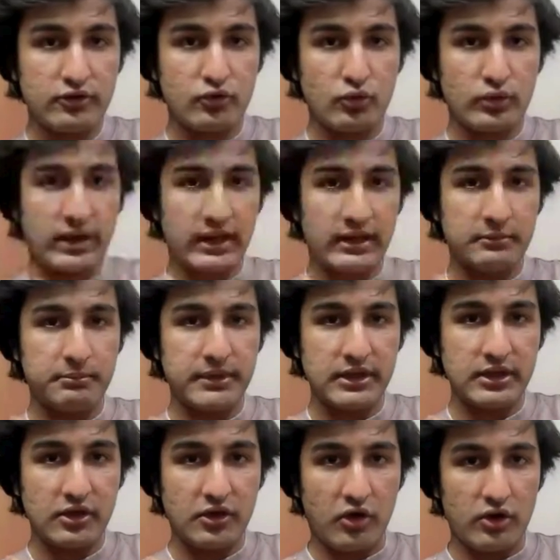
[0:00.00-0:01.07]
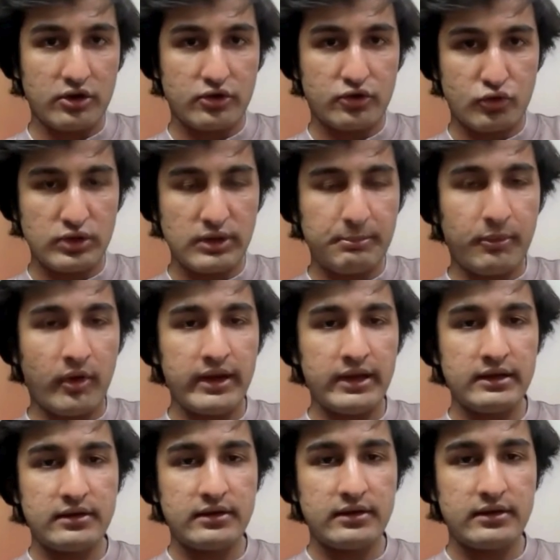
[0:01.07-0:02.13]
you can be to the
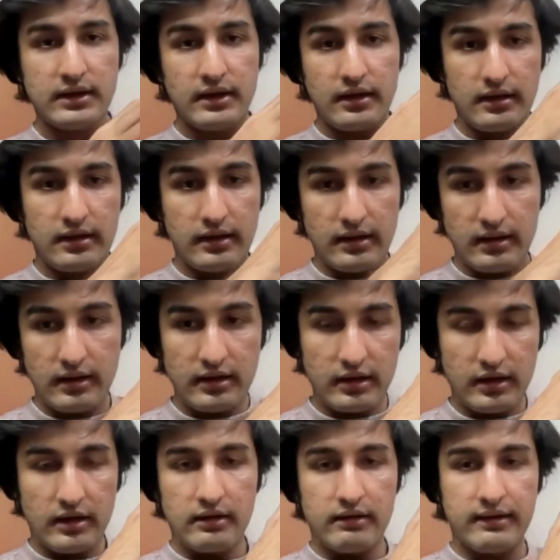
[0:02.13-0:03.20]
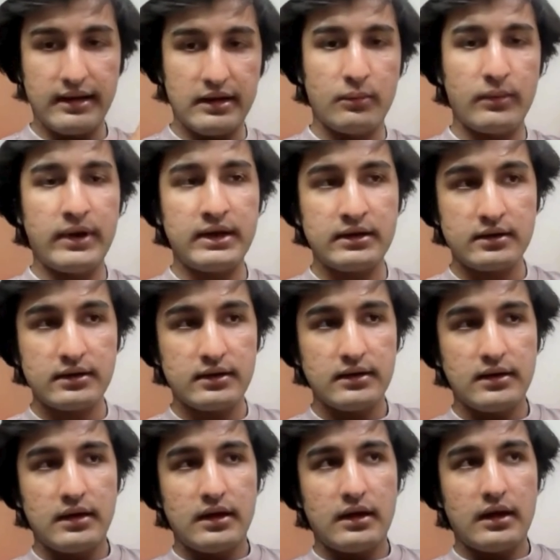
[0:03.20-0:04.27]
point, relevant,
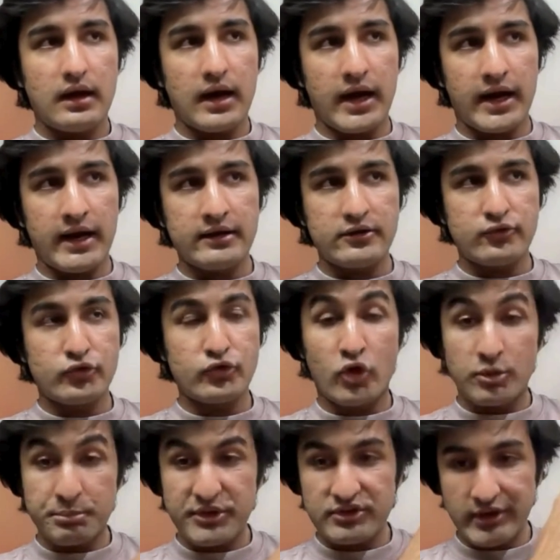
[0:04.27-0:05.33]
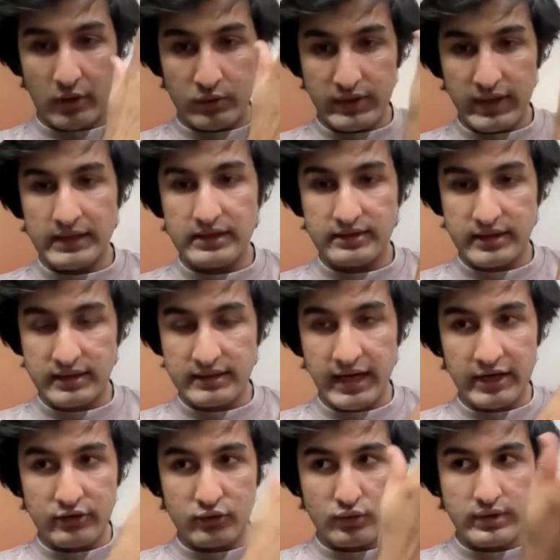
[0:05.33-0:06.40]
and you don't miss out anything
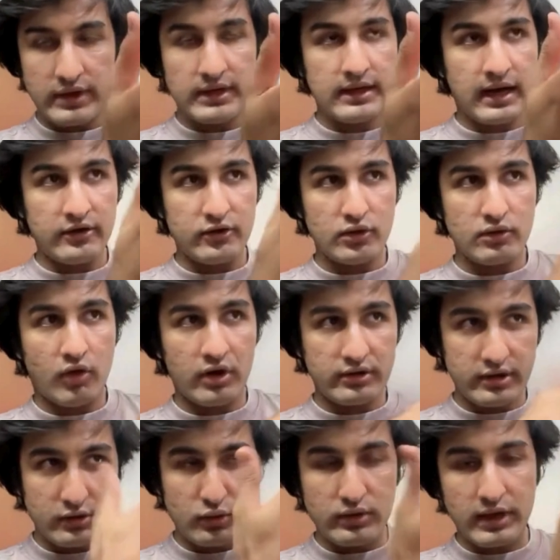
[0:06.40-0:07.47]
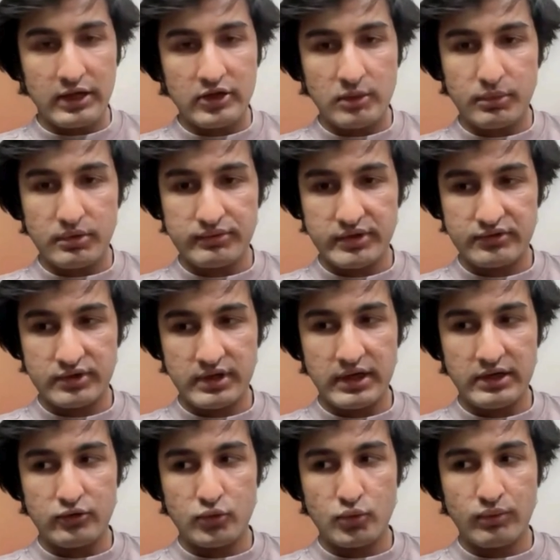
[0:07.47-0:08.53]
that you did and you wanted to tell your professor
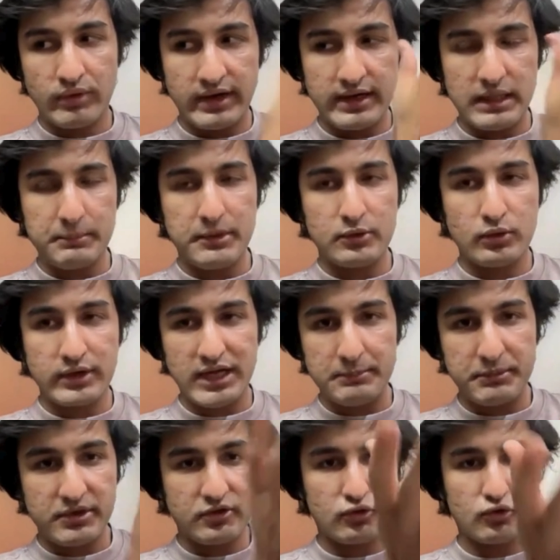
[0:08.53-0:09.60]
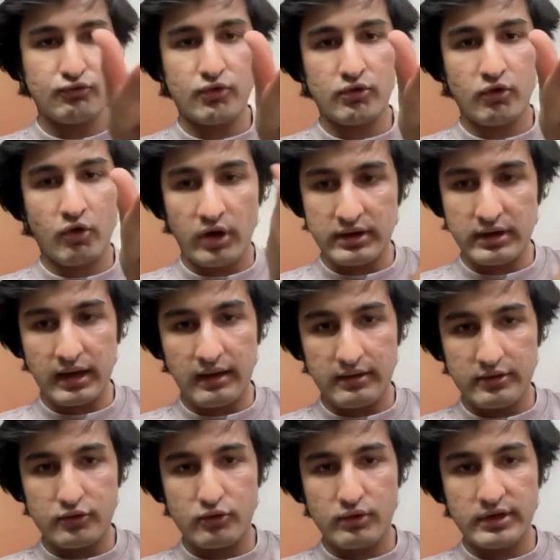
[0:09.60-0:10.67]
and you weren't able to tell because you forgot that
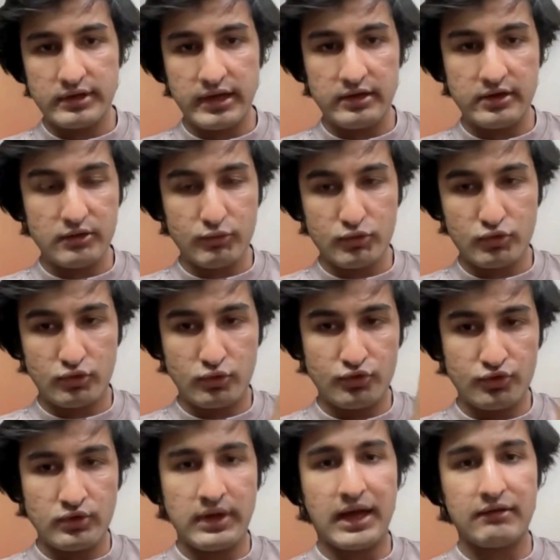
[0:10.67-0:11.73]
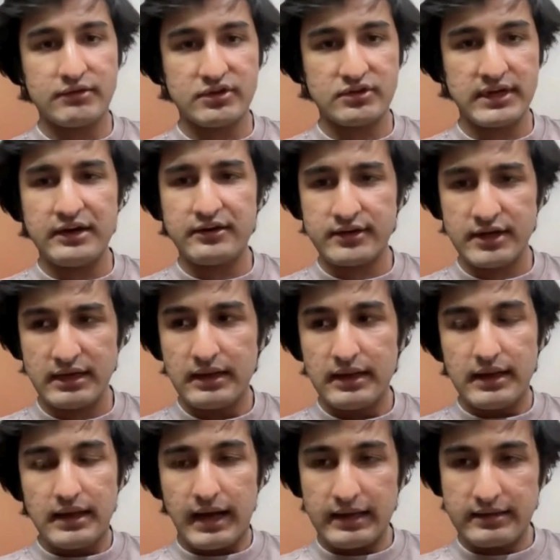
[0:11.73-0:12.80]
during the interview. So you should have the slides. And
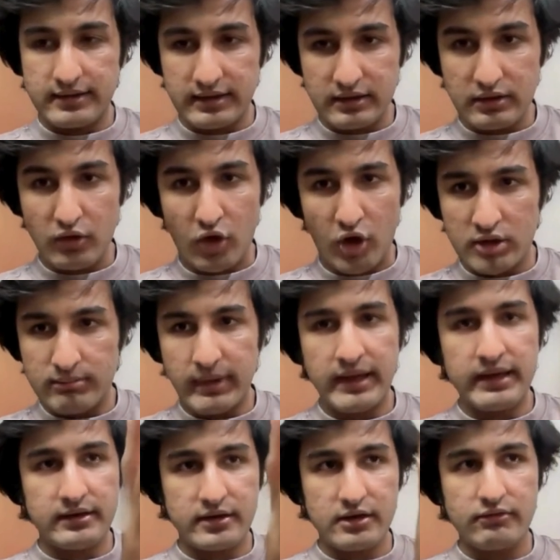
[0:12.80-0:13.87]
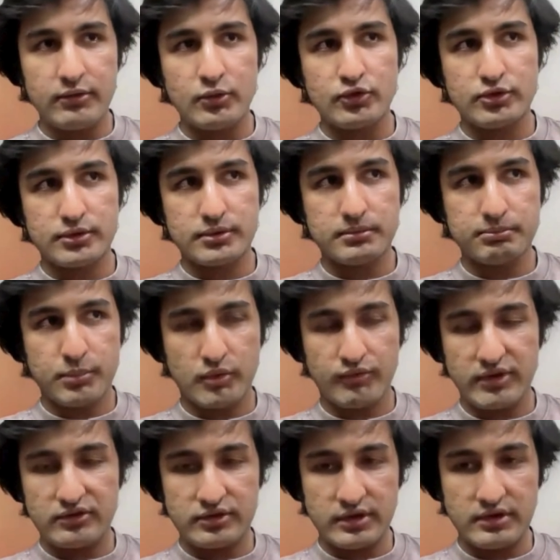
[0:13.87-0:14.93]
I think all my interviews,
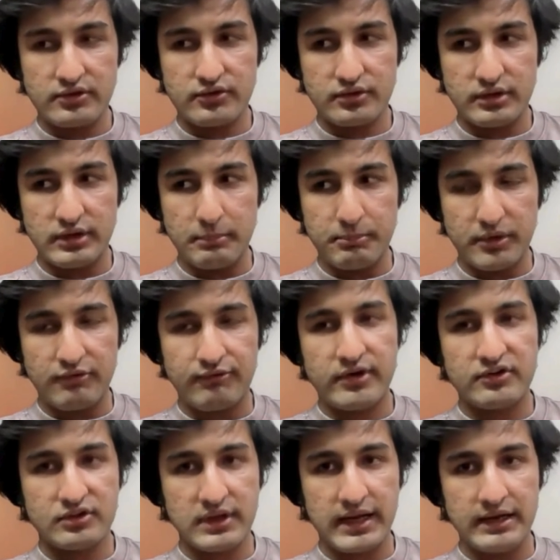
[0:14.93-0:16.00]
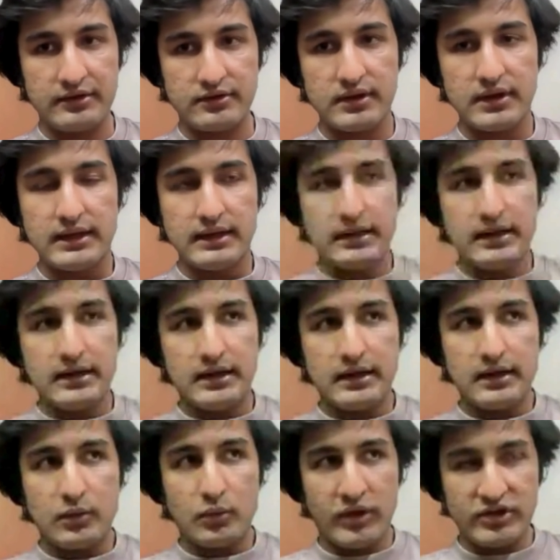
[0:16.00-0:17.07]
professors, they preferred slides.
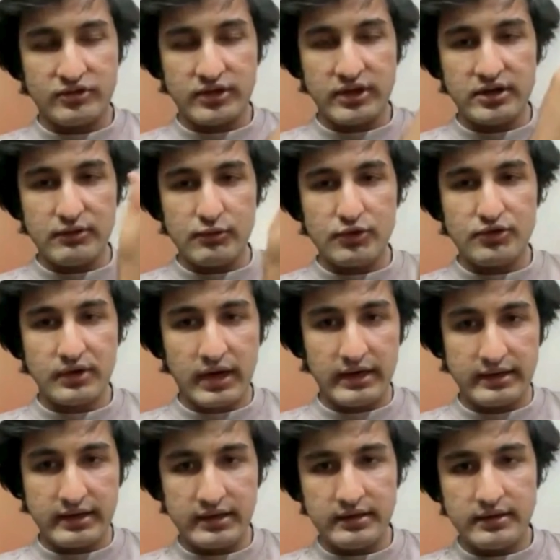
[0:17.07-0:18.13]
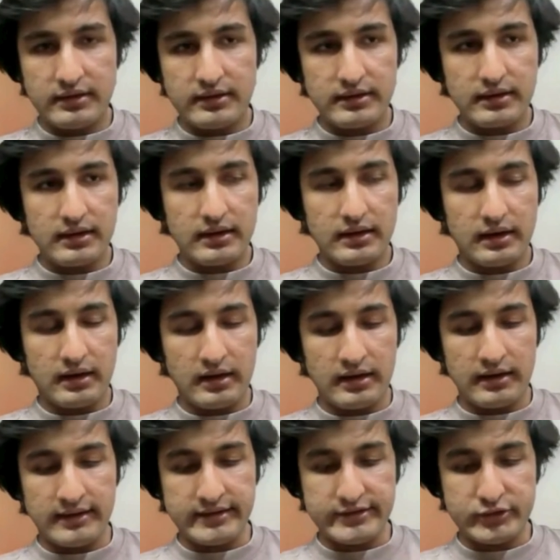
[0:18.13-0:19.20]
Once the interview started,
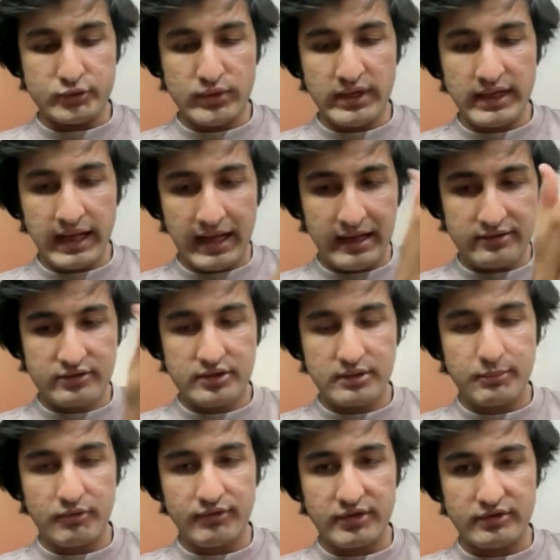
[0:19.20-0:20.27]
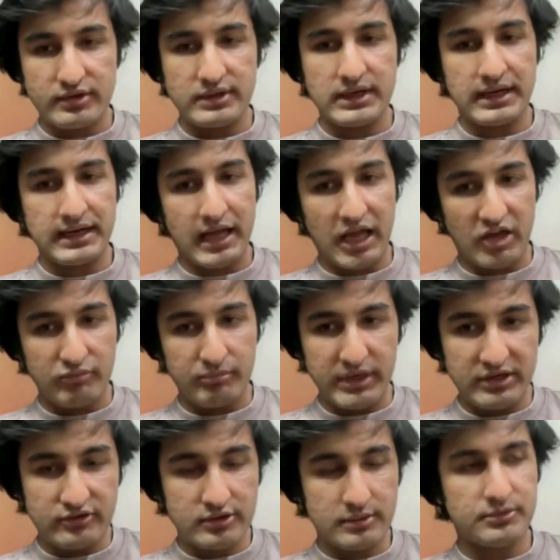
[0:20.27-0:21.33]
you can ask the professor that I have
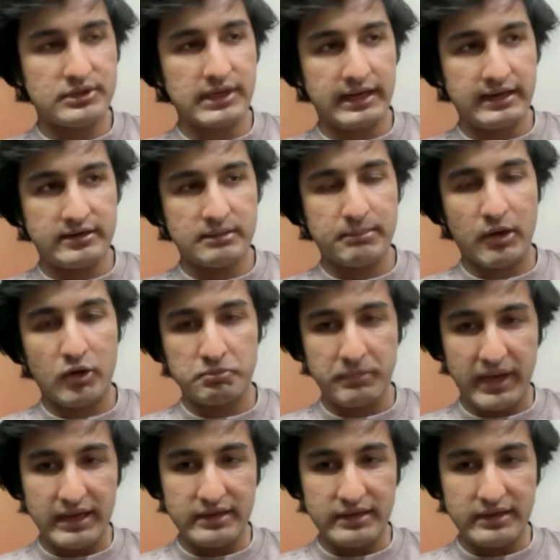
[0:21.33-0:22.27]
made some slides about my